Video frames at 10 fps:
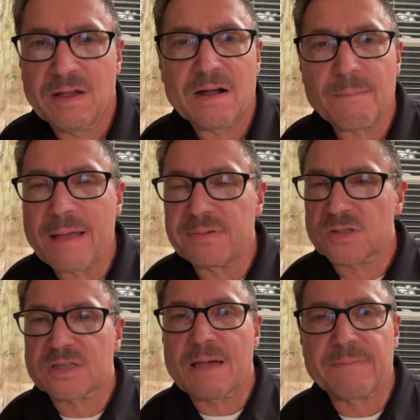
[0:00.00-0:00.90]
or maybe
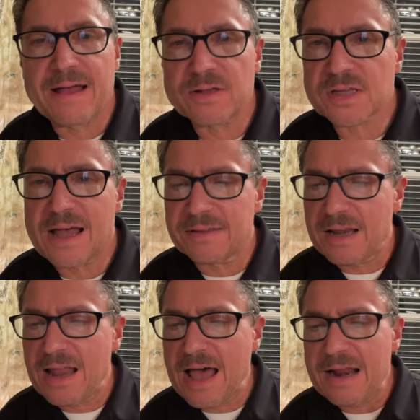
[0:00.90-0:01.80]
step outside the
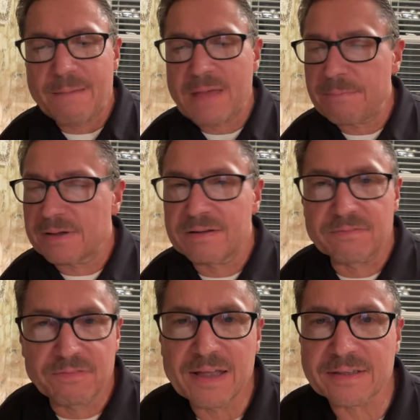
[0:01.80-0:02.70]
line. I'm, I'm
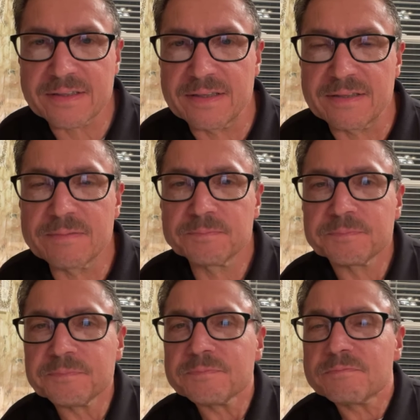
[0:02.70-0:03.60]
convicted,
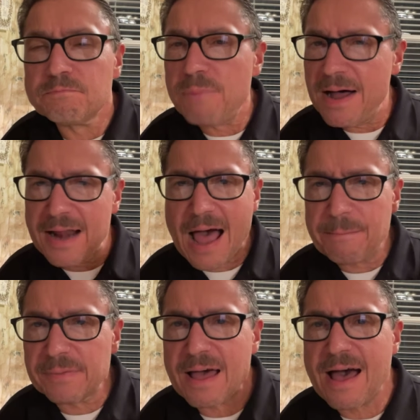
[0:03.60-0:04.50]
but
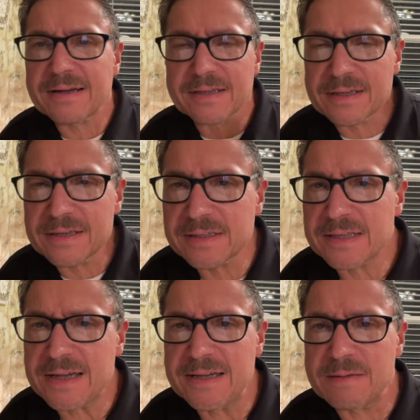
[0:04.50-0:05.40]
I'm not
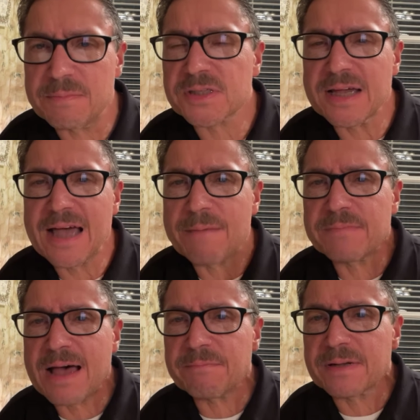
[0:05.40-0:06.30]
condemned. Say, I'm,
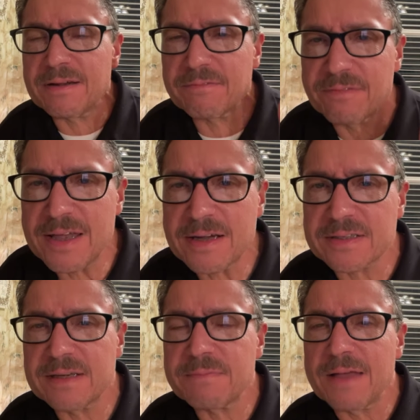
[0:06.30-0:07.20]
I'm
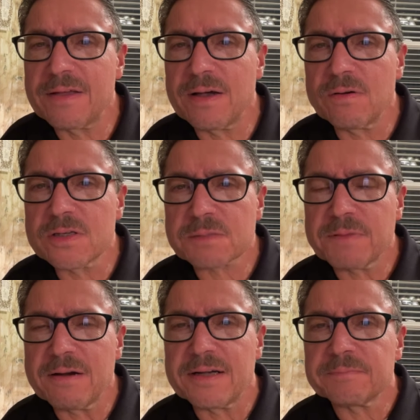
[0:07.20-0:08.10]
convicted by the Holy
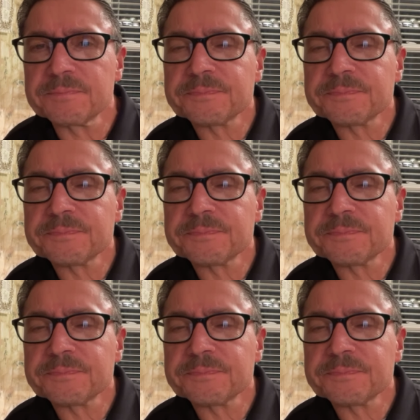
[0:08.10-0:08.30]
Spirit,